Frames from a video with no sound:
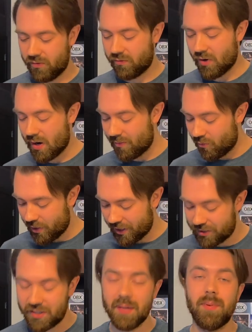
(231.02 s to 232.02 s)
from when
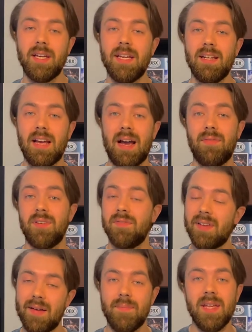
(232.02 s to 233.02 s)
you're steeping it after
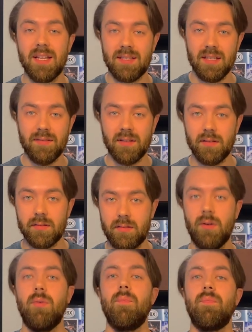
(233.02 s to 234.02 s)
5 minutes even.
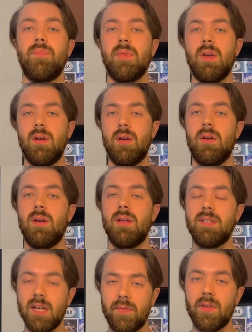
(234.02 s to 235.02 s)
So
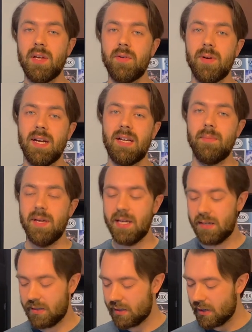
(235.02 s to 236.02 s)
definitely would
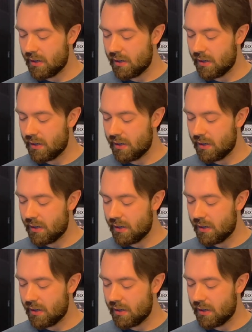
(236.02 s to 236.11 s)
recommend